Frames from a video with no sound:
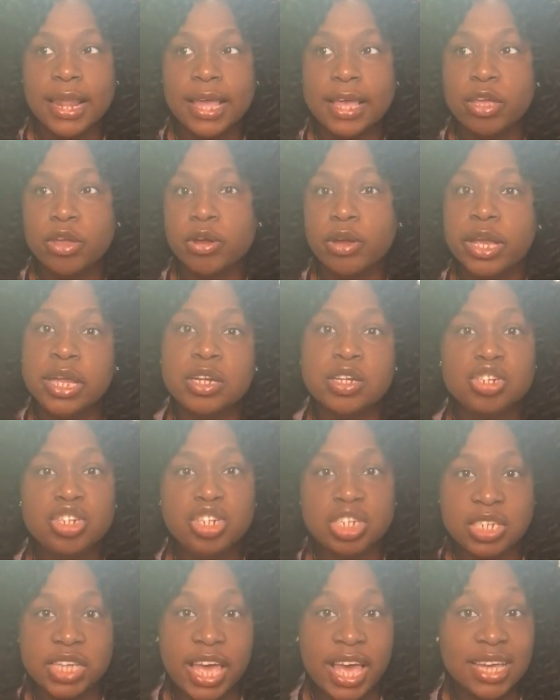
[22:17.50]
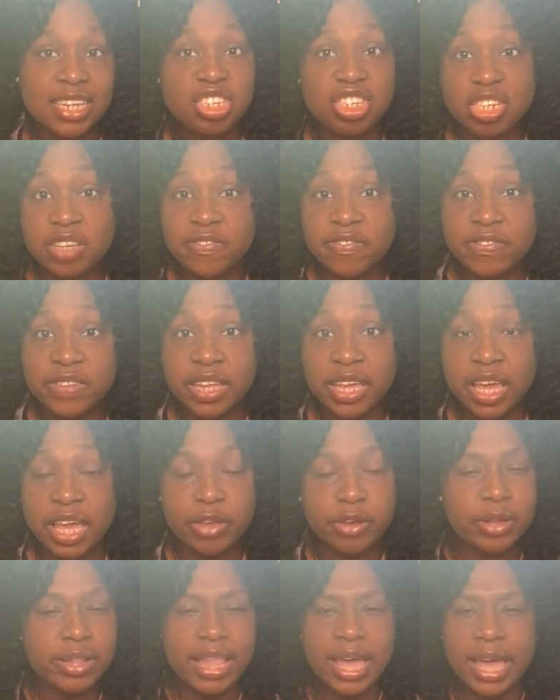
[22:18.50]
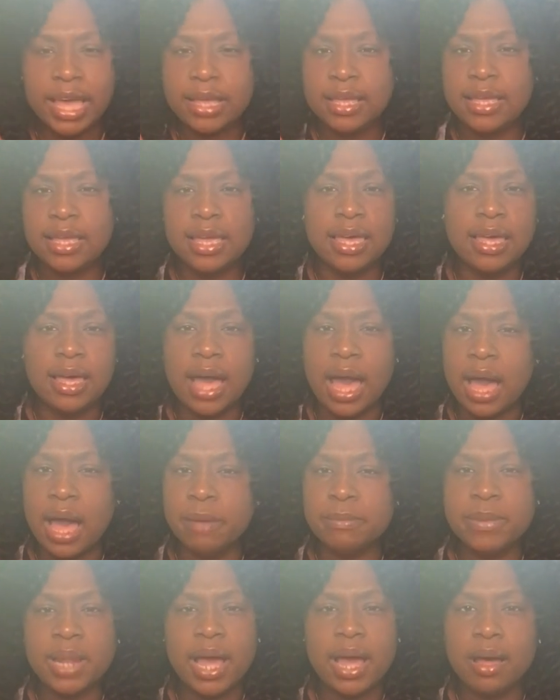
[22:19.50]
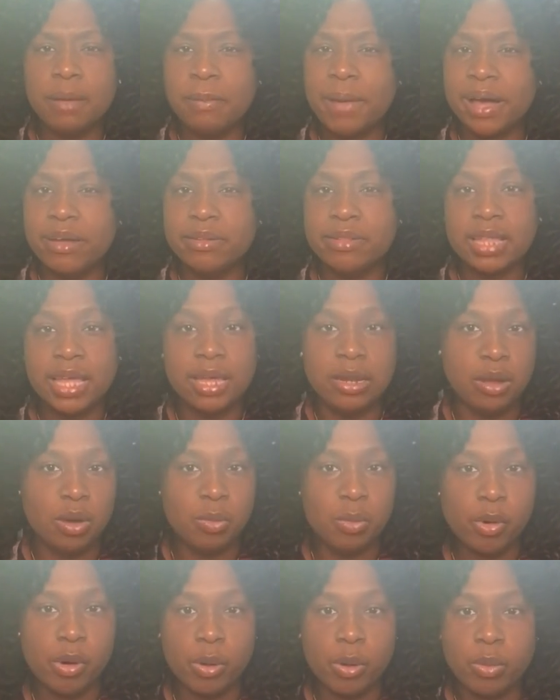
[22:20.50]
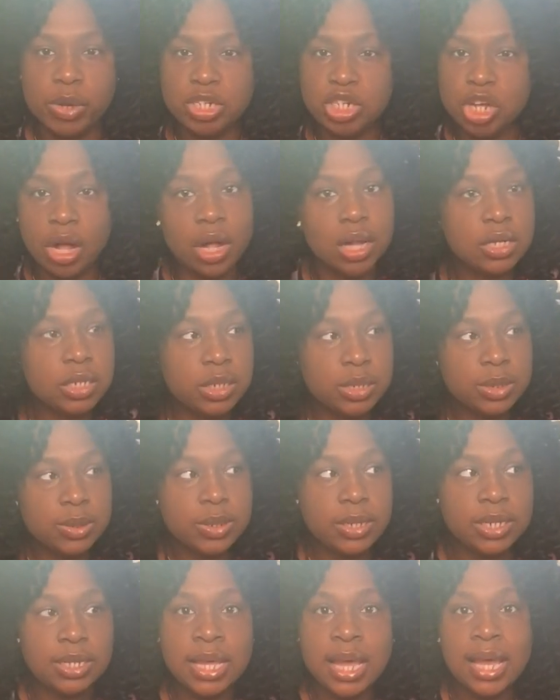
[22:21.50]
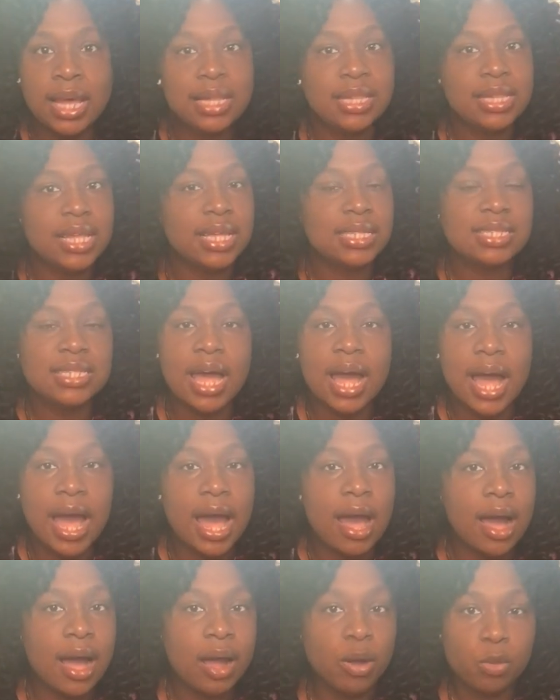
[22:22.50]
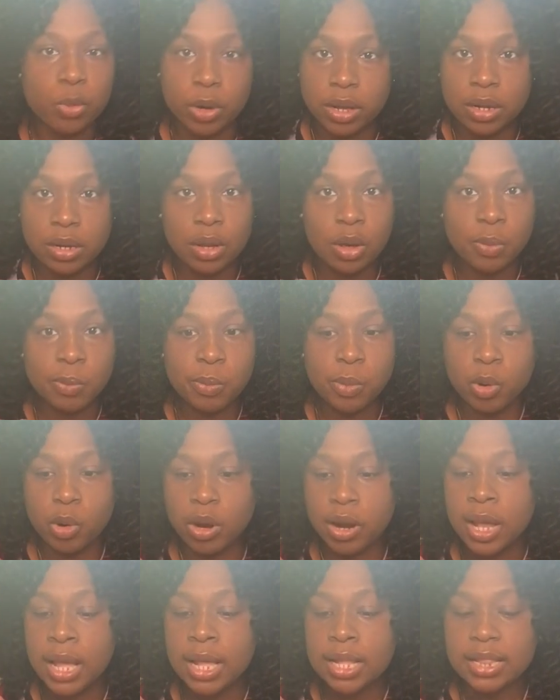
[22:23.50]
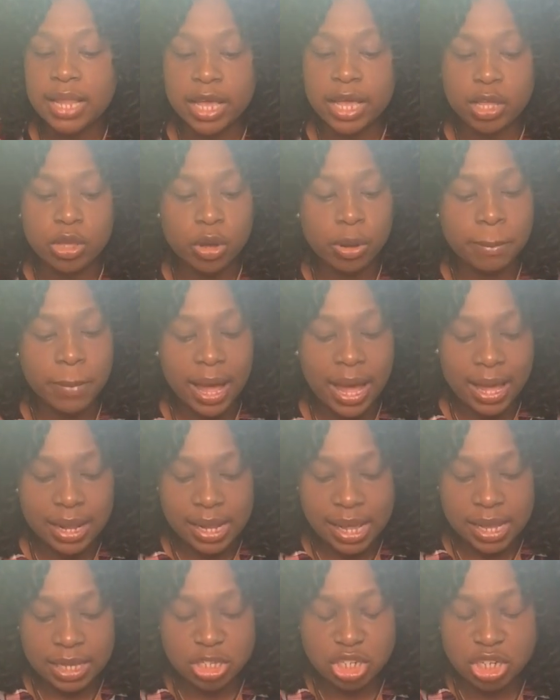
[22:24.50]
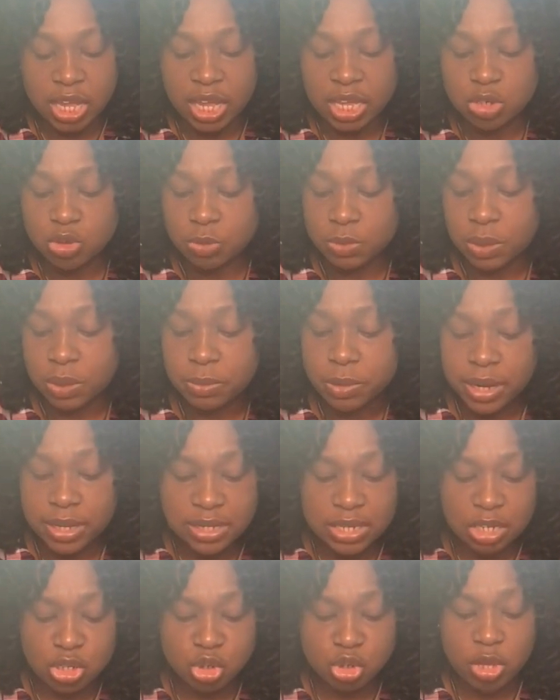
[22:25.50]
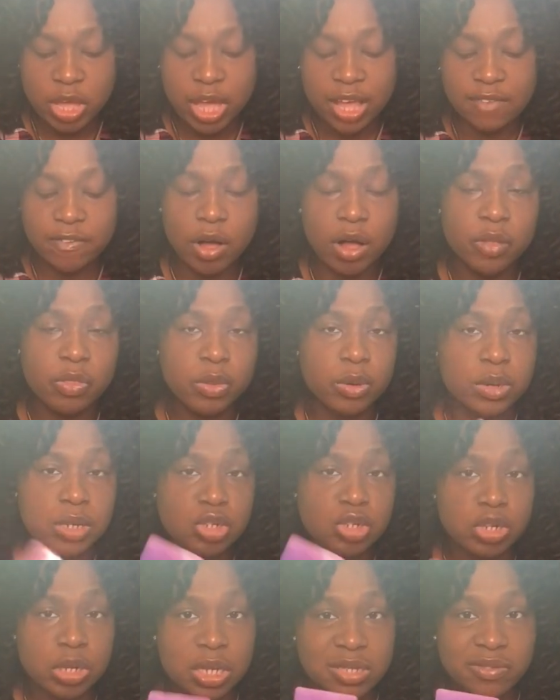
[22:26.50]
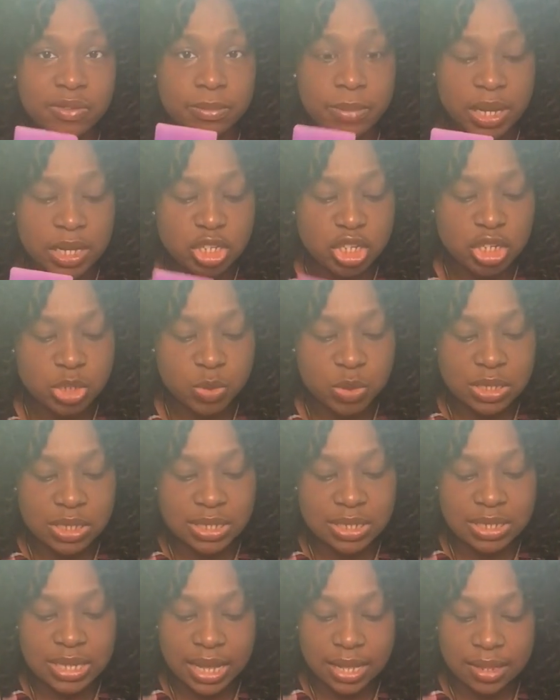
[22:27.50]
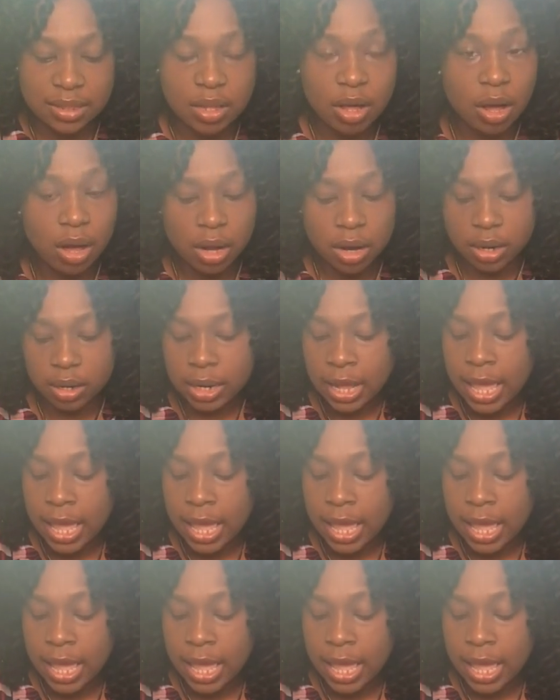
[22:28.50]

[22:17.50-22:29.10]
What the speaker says: your energy has shifted and you're like, yeah, I'm not about that no more. What y'all doing, that's not how I run no more. Like your mind has changed. Remember I said you have gone through a transformation with this Death card,